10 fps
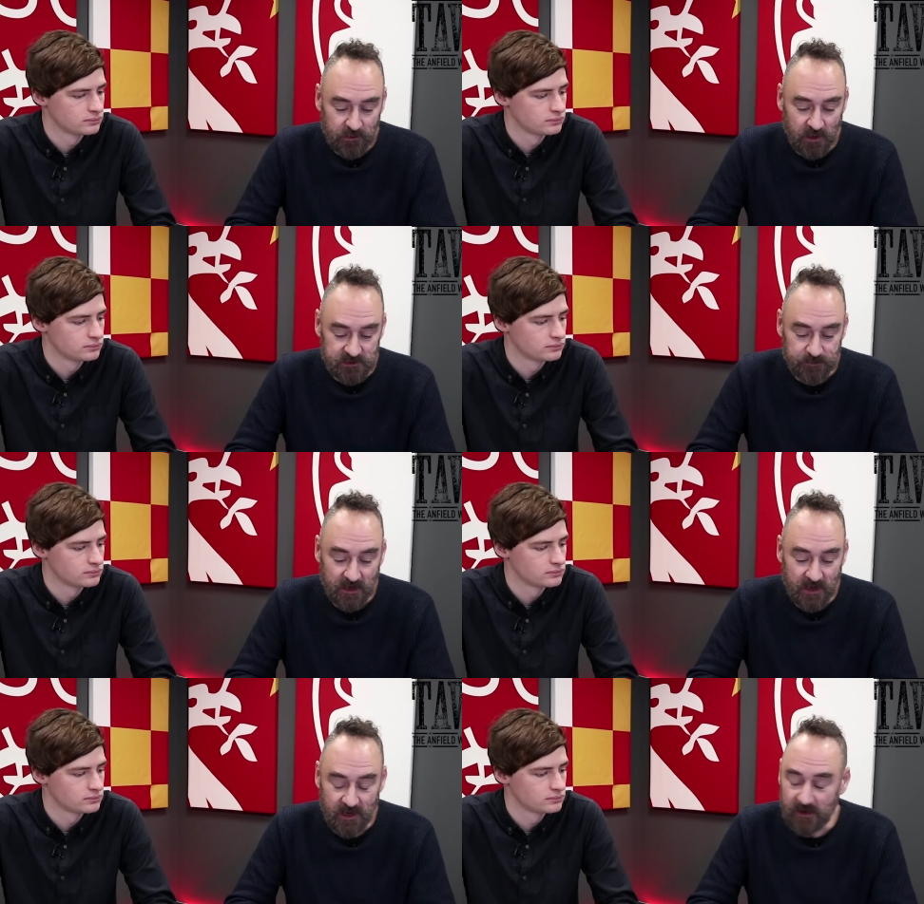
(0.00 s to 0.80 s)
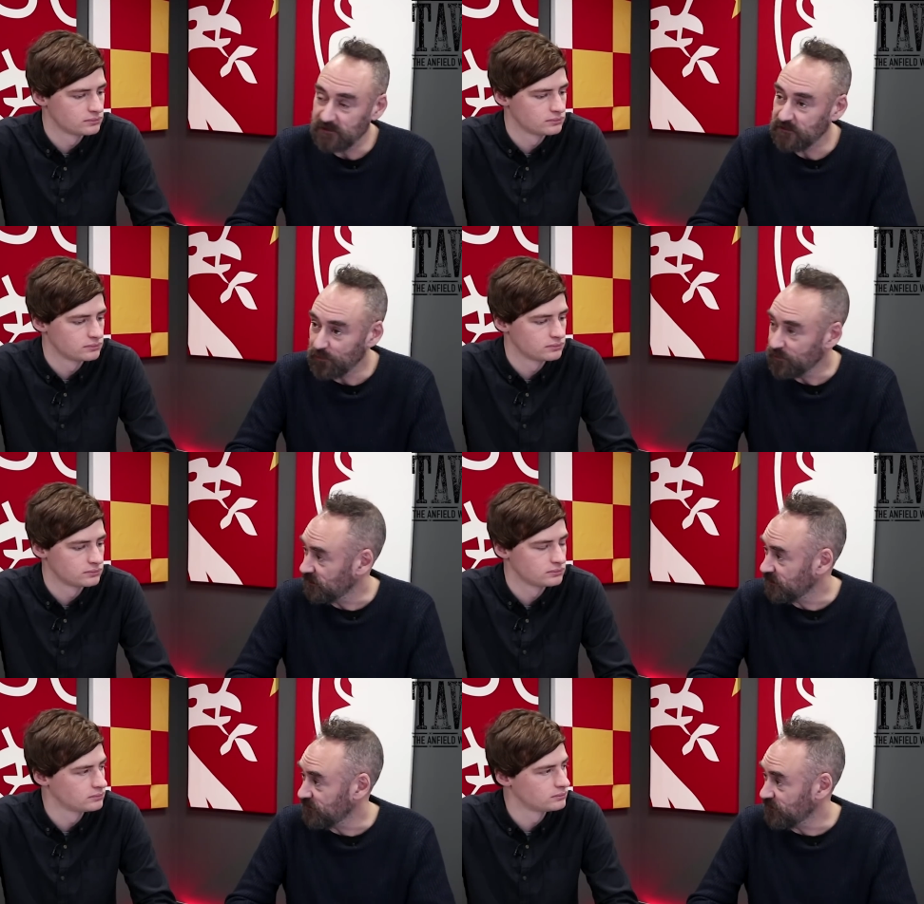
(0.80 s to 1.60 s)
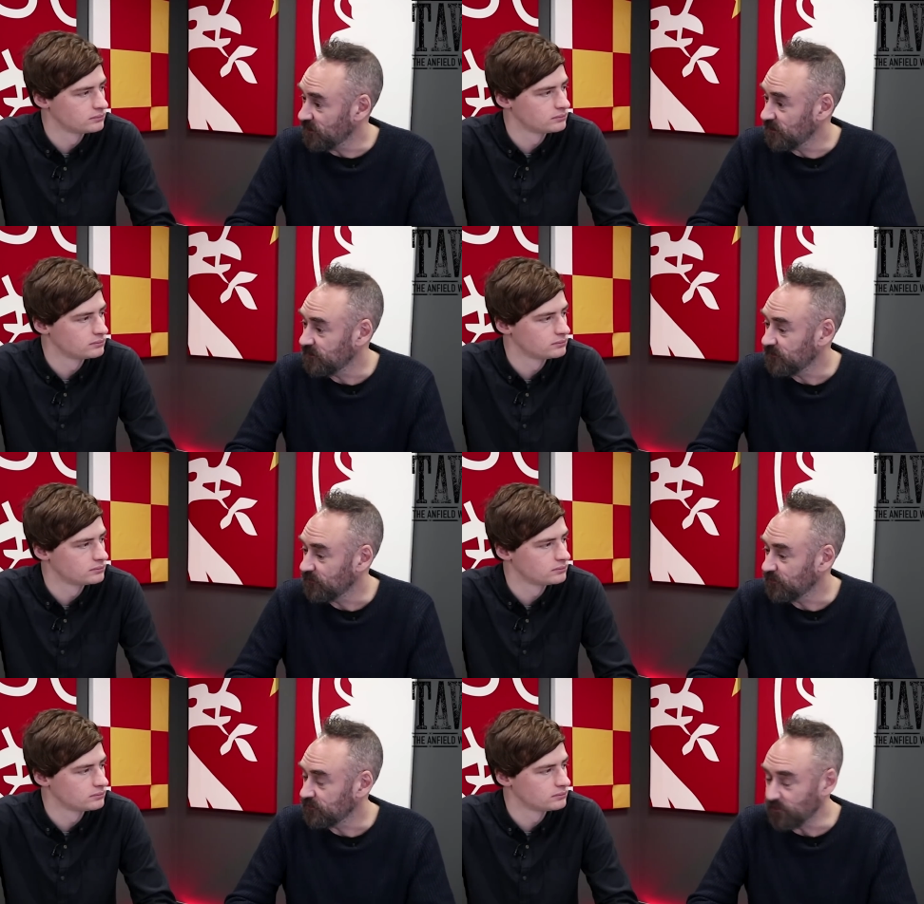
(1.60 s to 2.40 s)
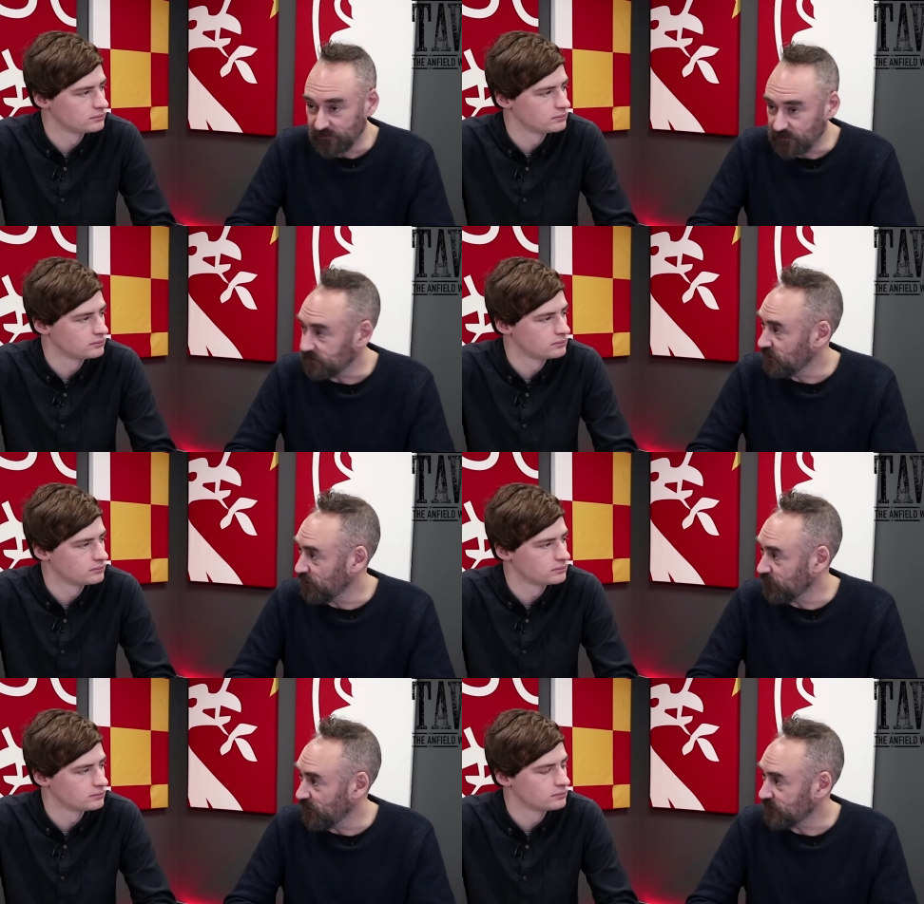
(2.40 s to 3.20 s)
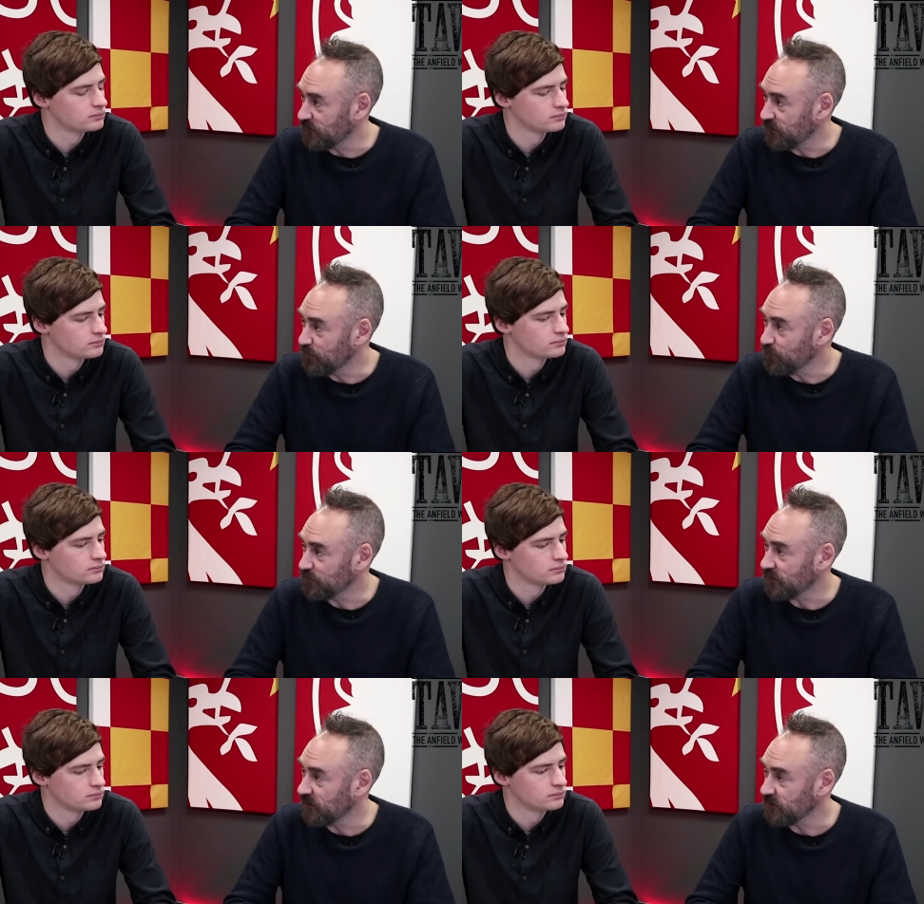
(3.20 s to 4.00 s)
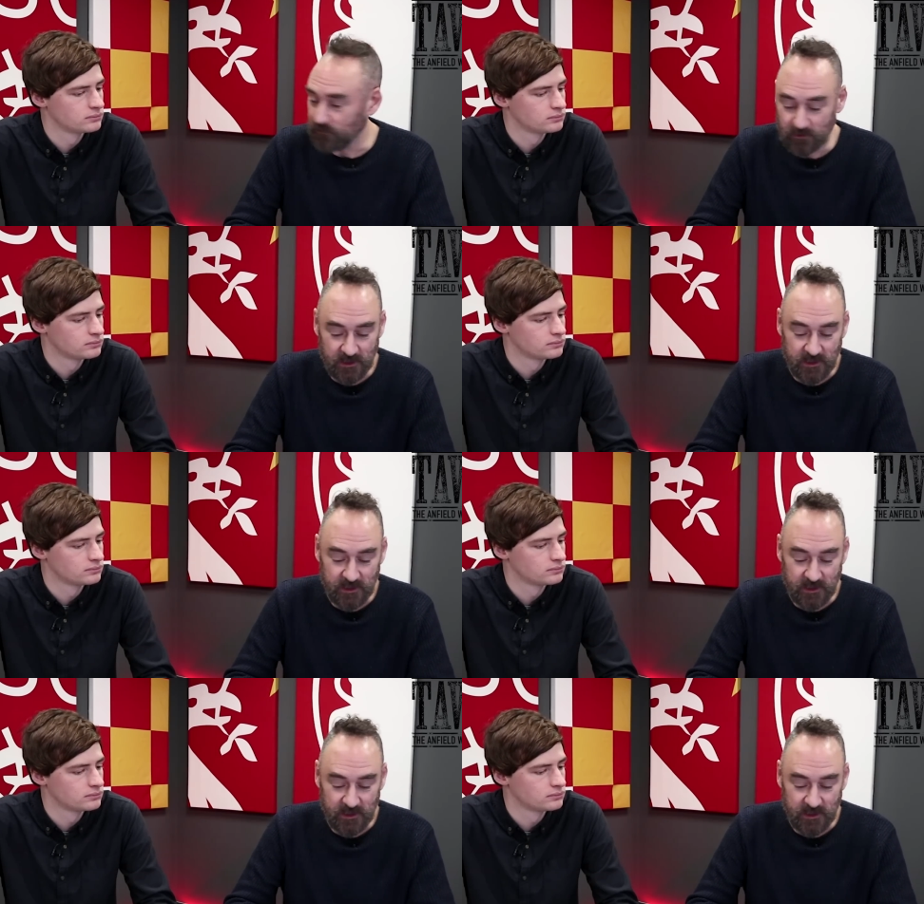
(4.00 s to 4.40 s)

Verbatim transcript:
Speaker 1: Regards a player no one in the universe had heard of outside of Portugal, I think,